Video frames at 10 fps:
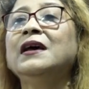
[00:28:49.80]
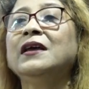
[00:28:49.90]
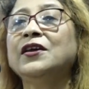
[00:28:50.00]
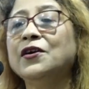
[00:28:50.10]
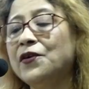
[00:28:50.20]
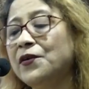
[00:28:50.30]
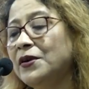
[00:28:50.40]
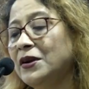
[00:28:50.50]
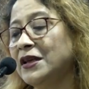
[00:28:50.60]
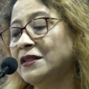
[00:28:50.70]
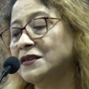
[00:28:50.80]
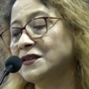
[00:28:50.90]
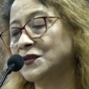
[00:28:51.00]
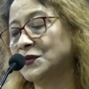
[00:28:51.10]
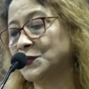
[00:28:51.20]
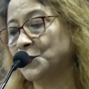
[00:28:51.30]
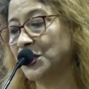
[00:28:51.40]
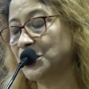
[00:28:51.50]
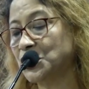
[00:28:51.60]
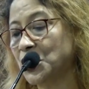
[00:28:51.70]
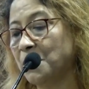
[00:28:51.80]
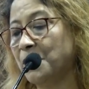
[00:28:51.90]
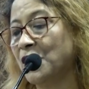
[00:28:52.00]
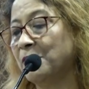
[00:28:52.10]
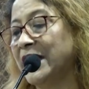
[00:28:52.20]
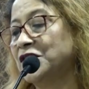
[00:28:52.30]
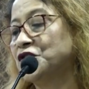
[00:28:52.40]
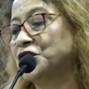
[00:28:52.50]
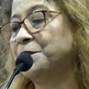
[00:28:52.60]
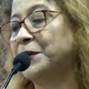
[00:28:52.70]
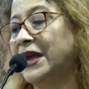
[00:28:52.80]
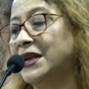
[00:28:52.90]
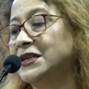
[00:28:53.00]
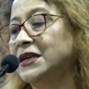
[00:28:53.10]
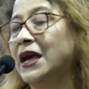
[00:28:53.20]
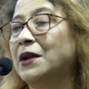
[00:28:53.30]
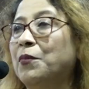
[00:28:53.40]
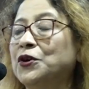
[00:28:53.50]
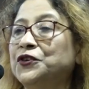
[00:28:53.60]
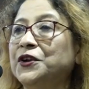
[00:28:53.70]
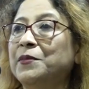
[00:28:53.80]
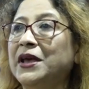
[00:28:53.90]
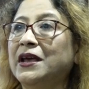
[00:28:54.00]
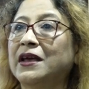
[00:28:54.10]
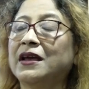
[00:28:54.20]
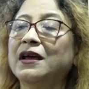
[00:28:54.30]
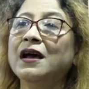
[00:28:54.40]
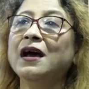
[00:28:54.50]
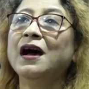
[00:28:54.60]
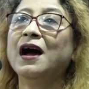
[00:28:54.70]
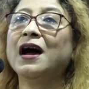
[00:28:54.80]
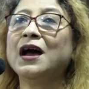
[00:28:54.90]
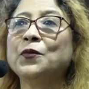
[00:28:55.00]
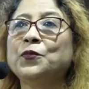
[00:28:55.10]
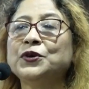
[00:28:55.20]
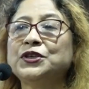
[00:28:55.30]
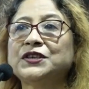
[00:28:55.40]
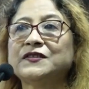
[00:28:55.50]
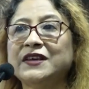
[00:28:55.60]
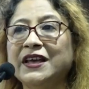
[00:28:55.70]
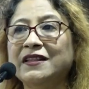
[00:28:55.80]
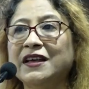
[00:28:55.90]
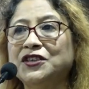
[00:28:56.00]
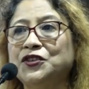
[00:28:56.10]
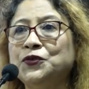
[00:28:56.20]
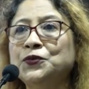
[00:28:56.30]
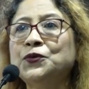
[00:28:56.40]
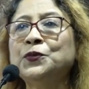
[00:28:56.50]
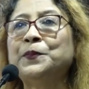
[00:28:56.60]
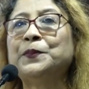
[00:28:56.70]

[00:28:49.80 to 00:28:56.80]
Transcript: Here, in this workshop on manuscript painting and pottery making, I would say that you,